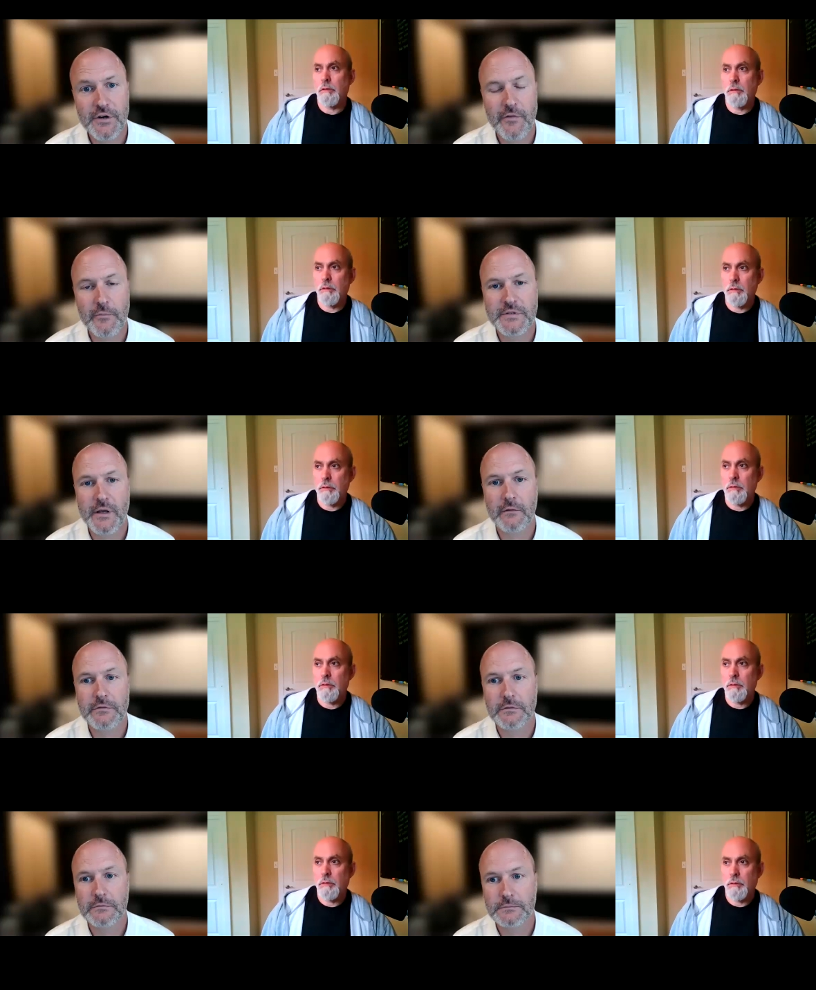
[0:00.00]
Speaker 1: of
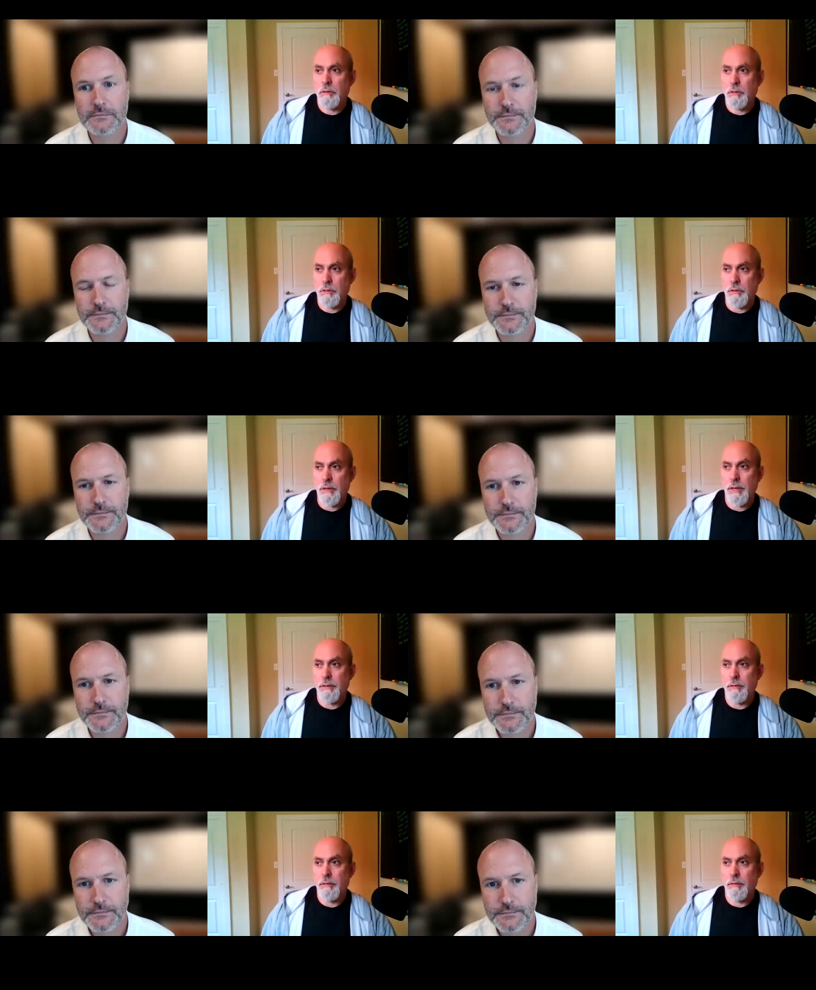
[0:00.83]
themselves.
Speaker 2: Great.
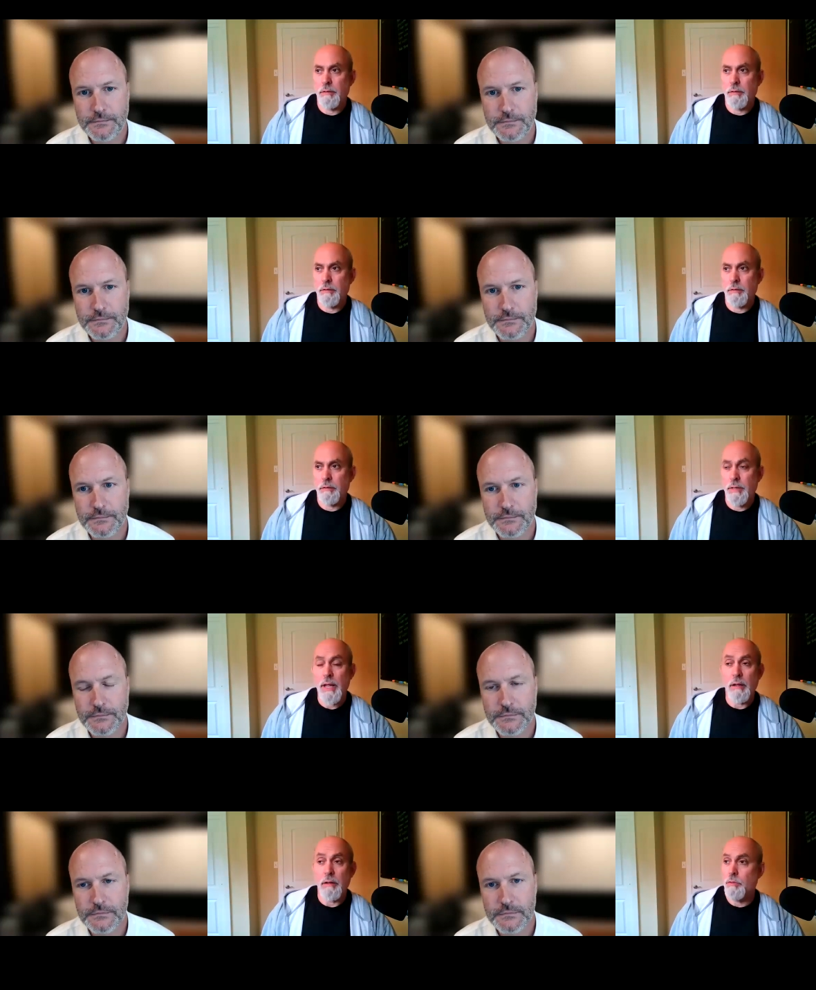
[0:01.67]

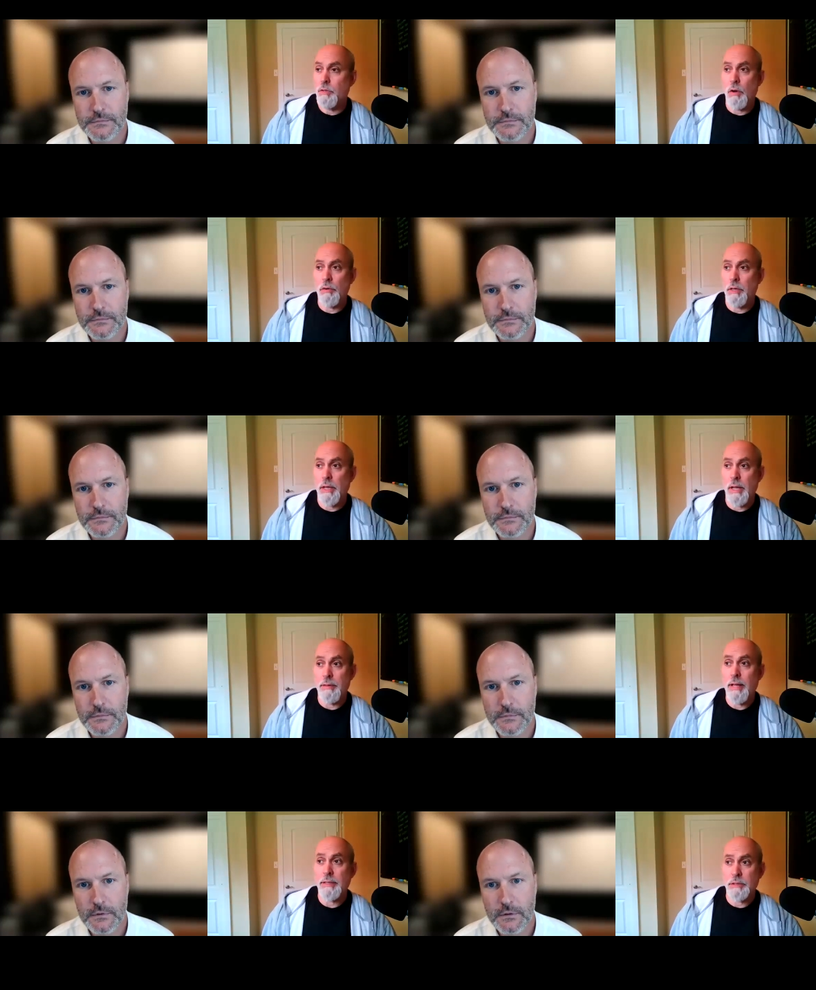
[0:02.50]
Yeah, totally.
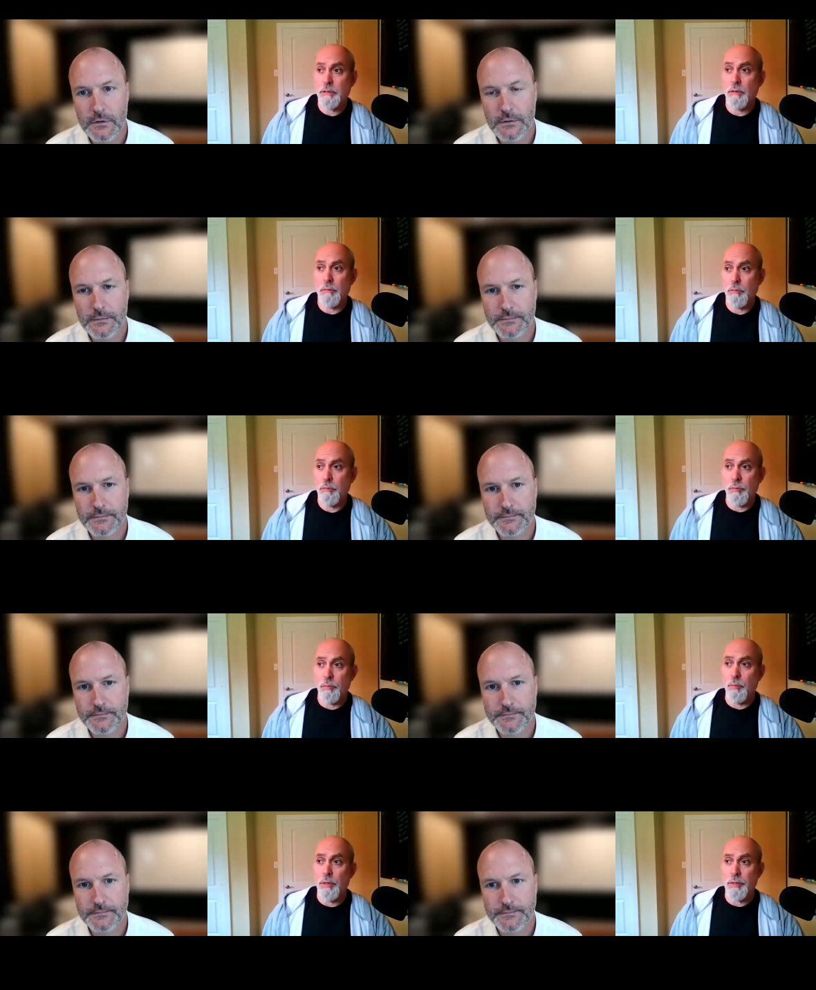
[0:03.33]
And that's the
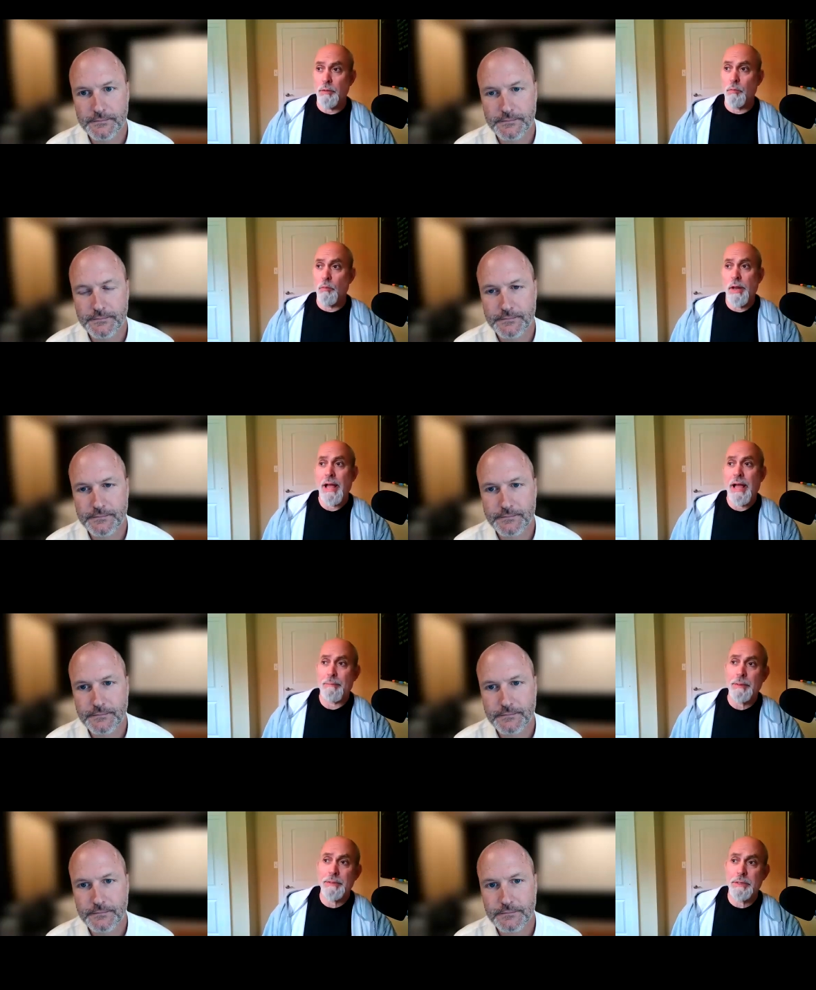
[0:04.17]
what what
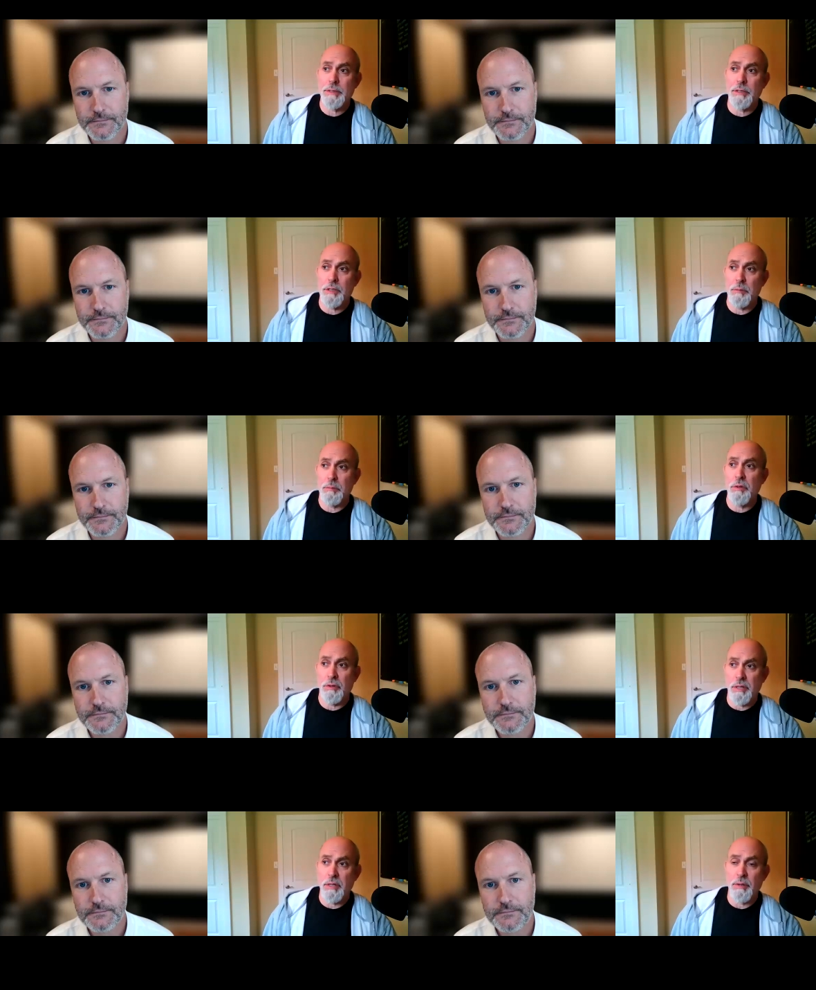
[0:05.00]
happens in the
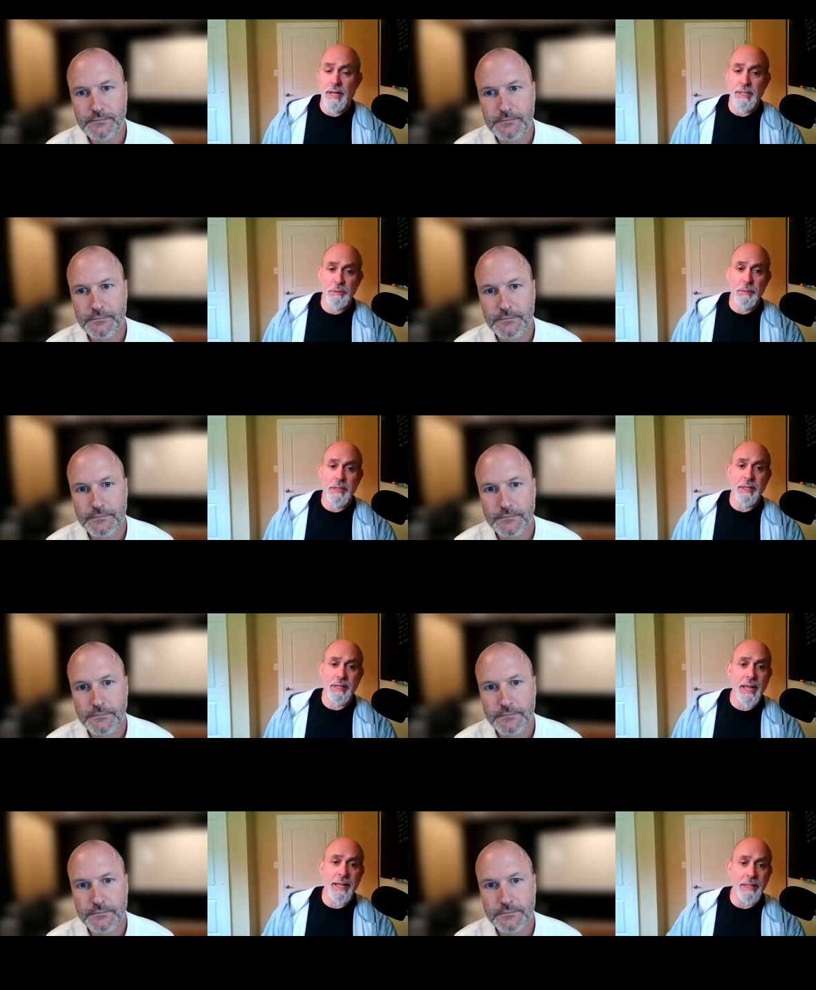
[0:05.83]
community as we
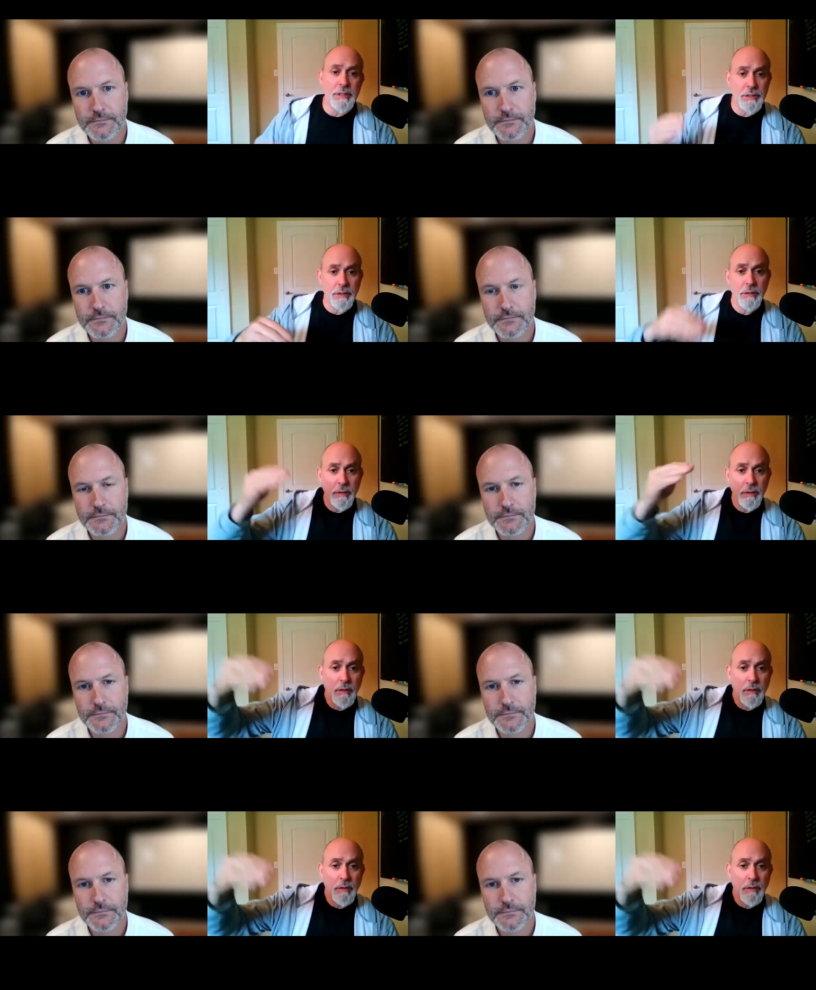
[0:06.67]
engage and